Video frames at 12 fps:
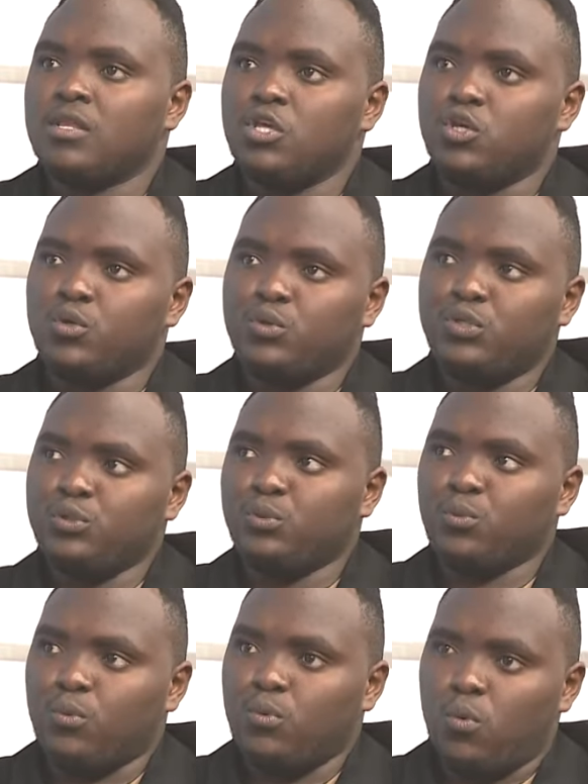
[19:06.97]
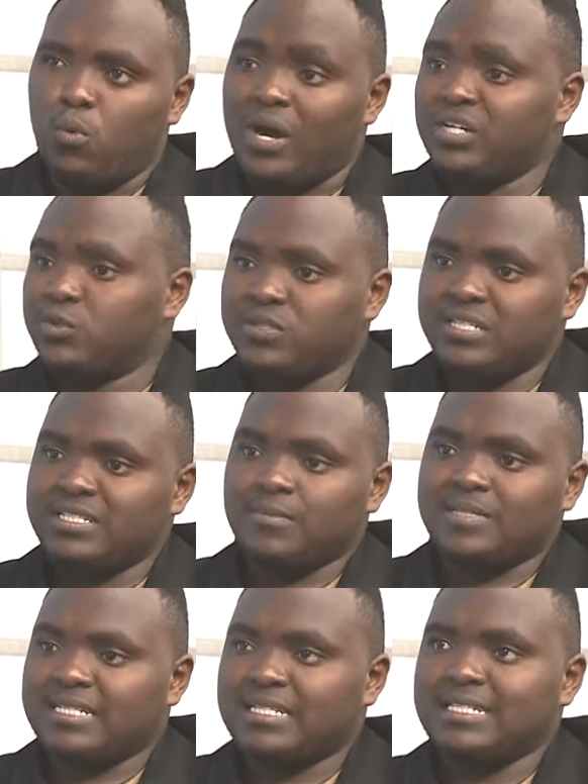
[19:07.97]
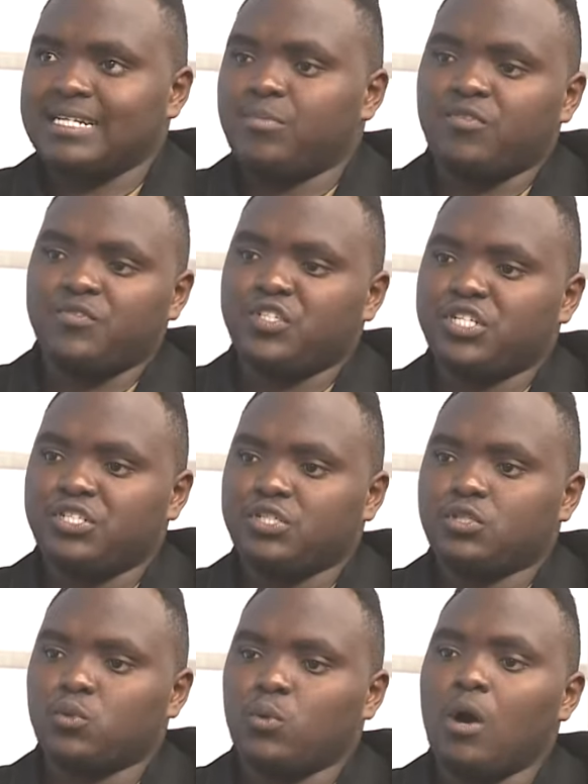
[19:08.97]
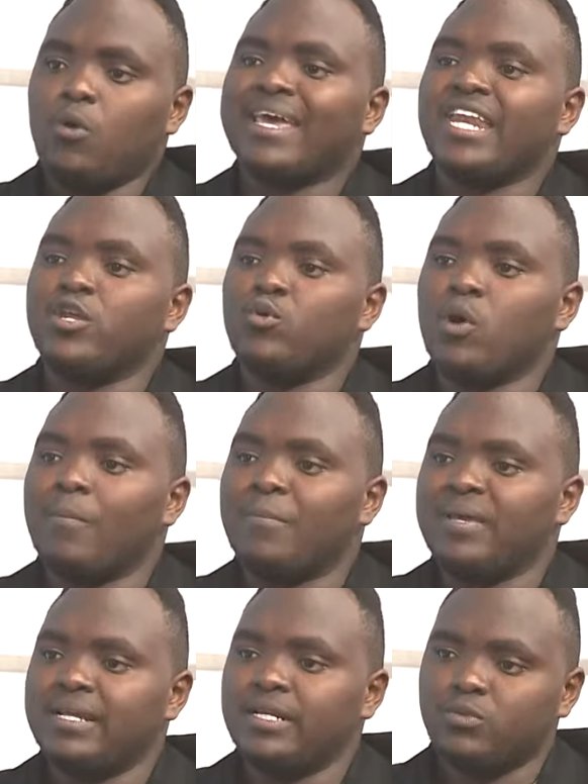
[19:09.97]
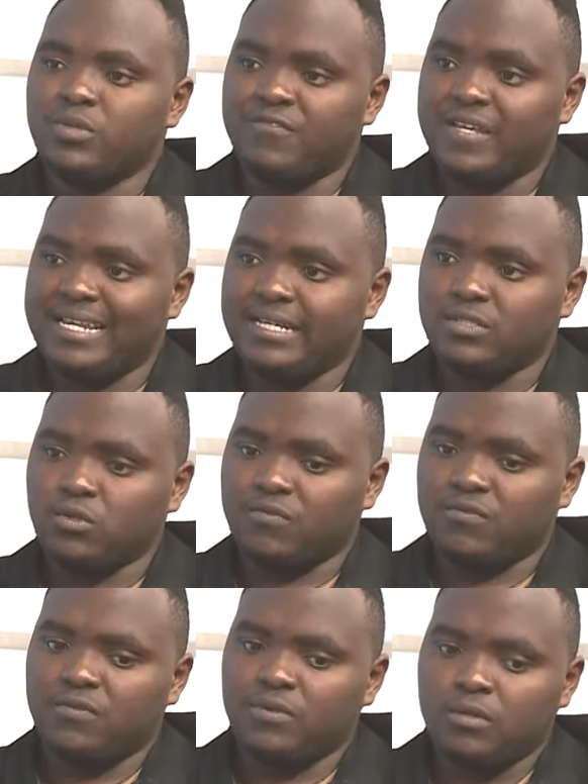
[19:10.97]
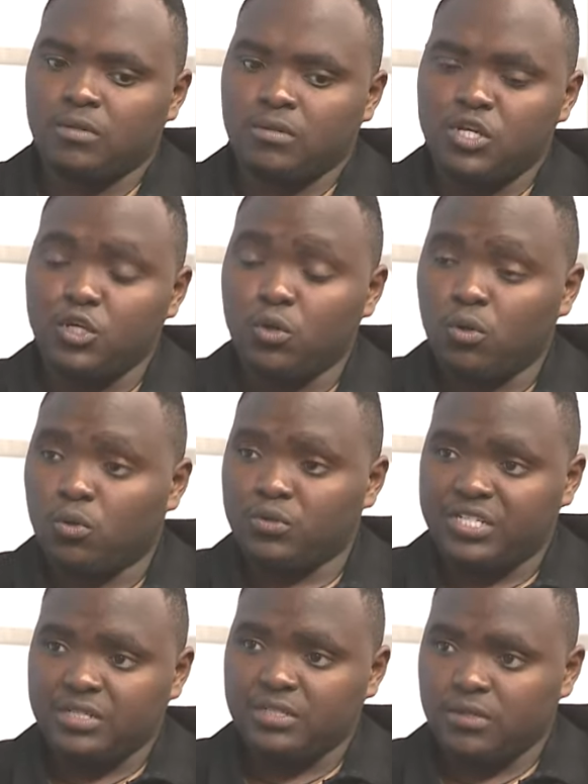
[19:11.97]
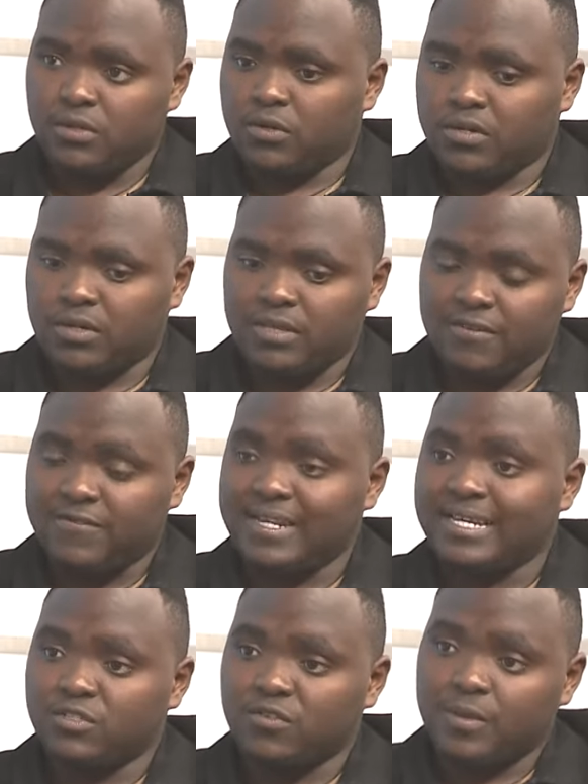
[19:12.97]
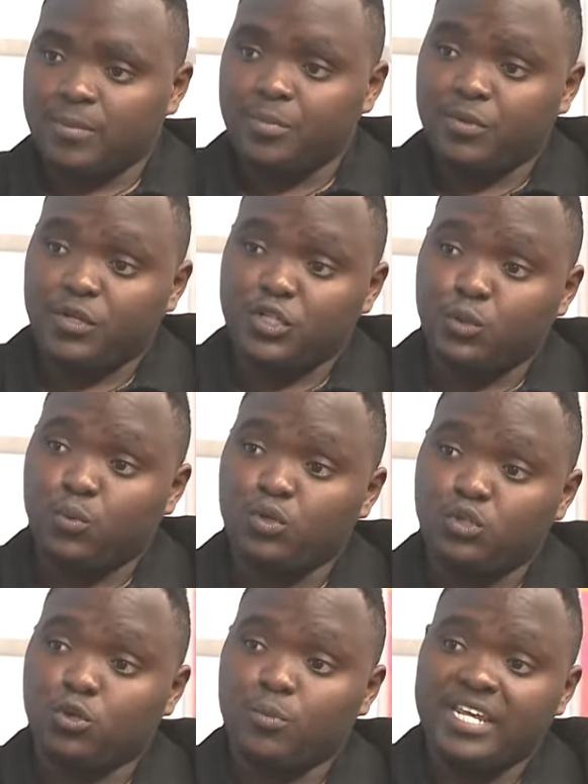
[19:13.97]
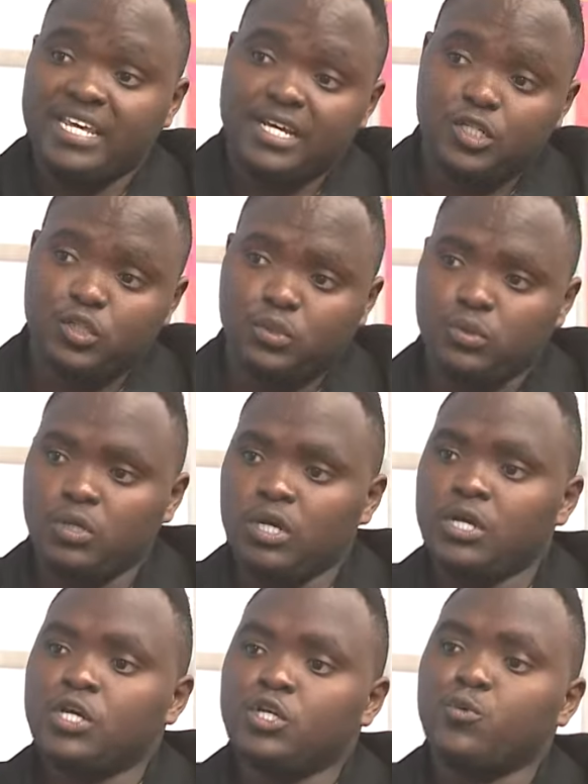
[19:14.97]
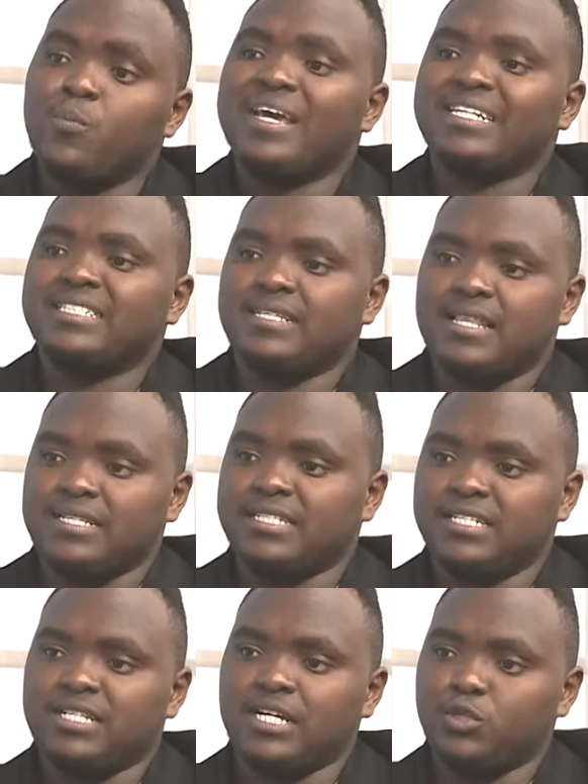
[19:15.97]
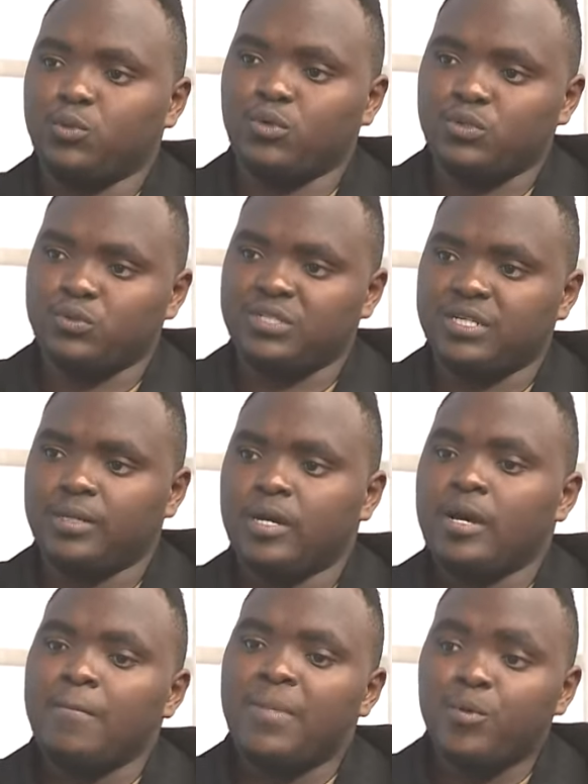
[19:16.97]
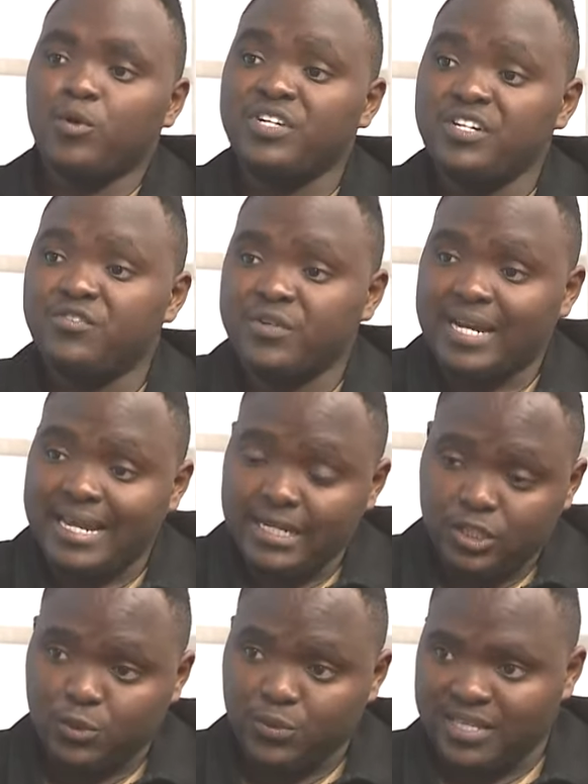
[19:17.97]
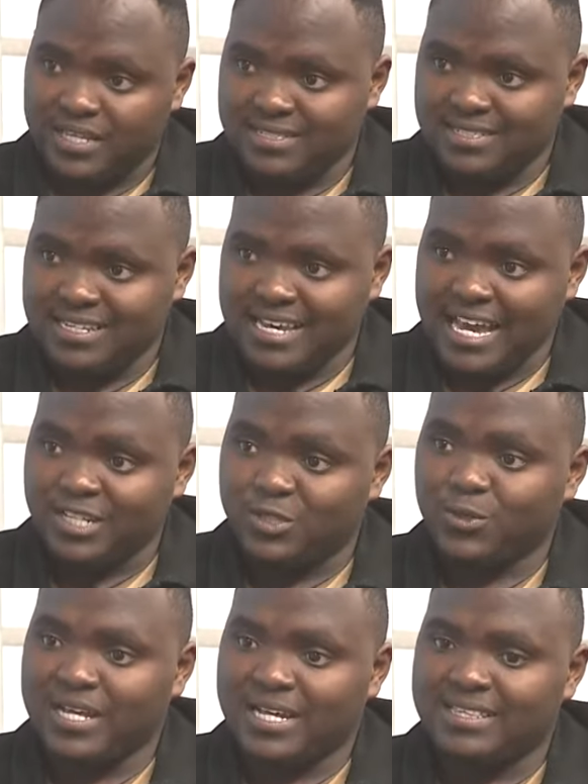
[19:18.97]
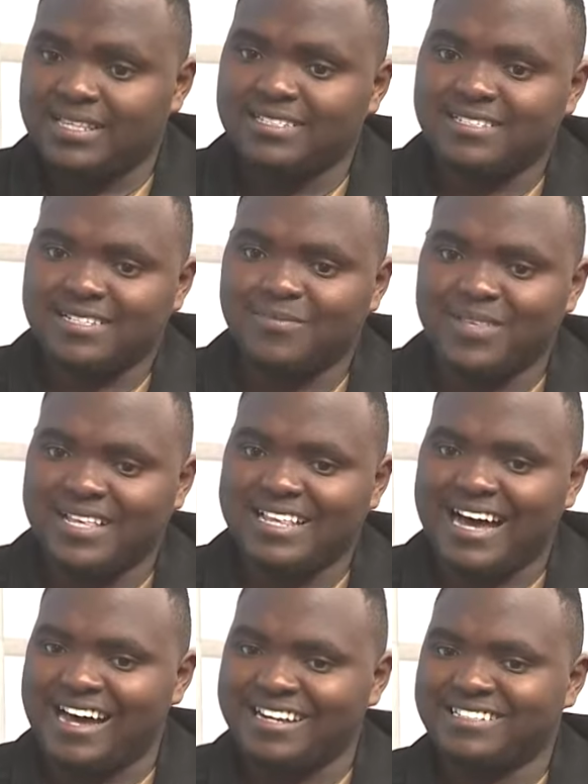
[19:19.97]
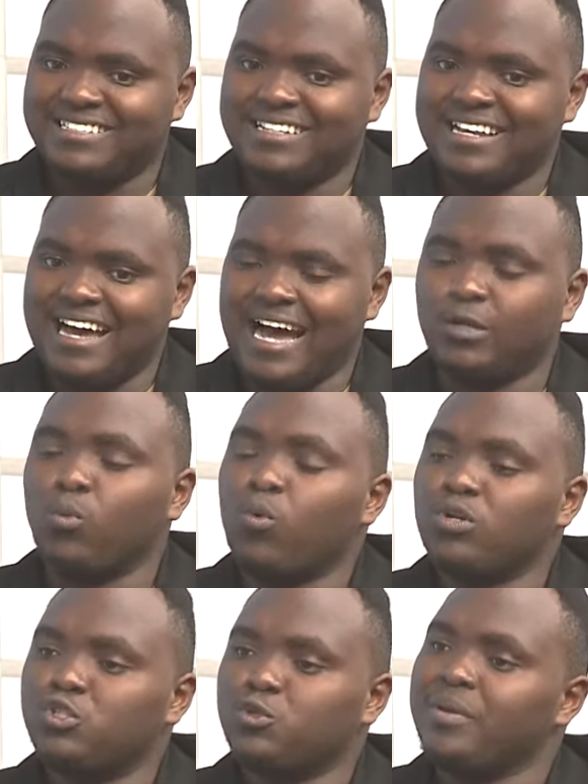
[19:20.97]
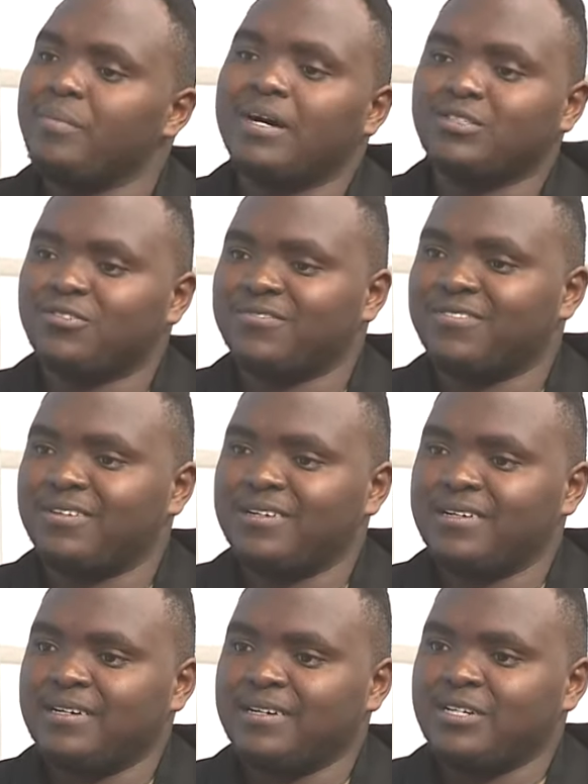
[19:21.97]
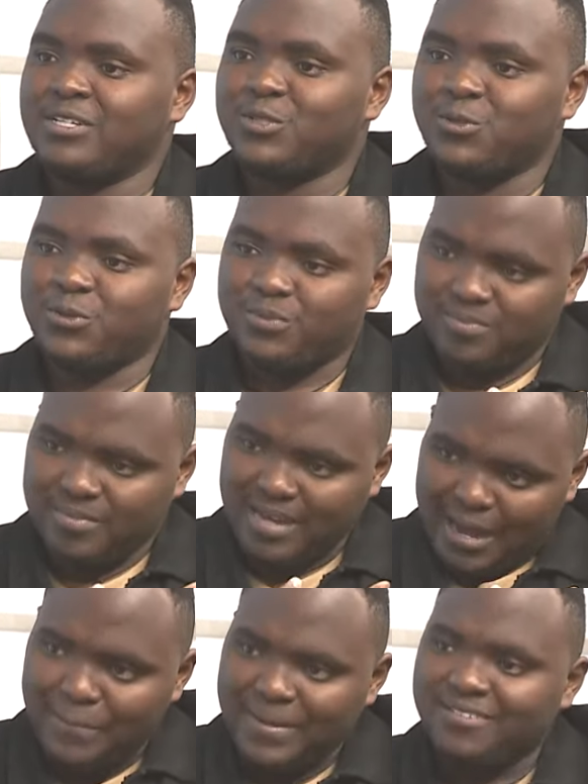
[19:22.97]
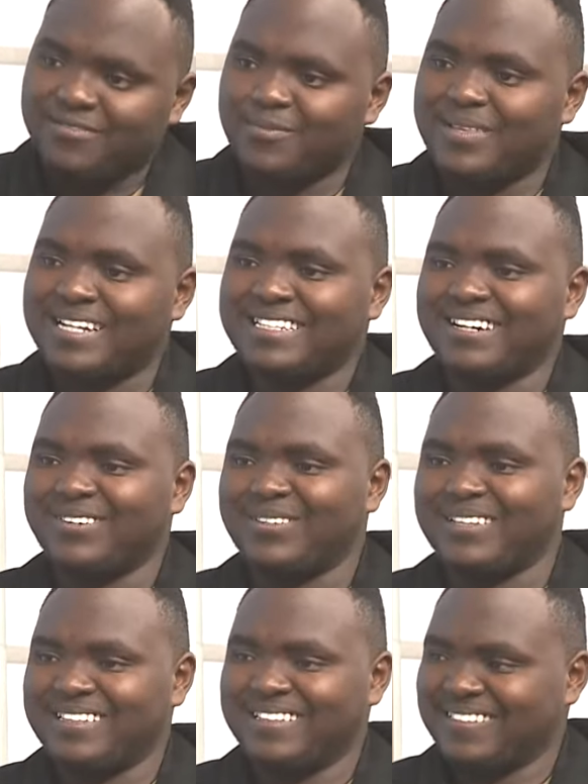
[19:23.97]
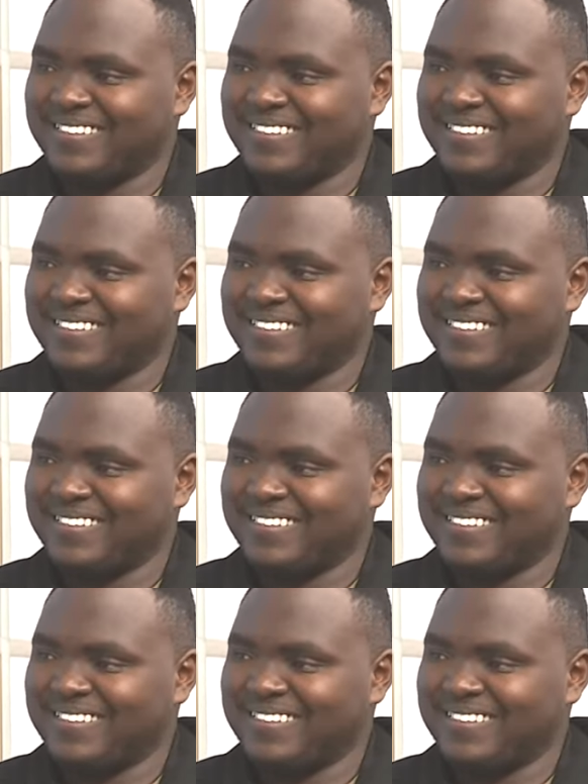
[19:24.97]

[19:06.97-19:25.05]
You do want to see some certain type of change. So how can you appeal to the feelings of your audience or mm the feelings of the people that you want to communicate to yeah. to make the change that you want to see. Right. People did relate to okay. this okay. and so that this is something that I'd, I'd want to be part of. Okay. So appeal from that angle. I right. think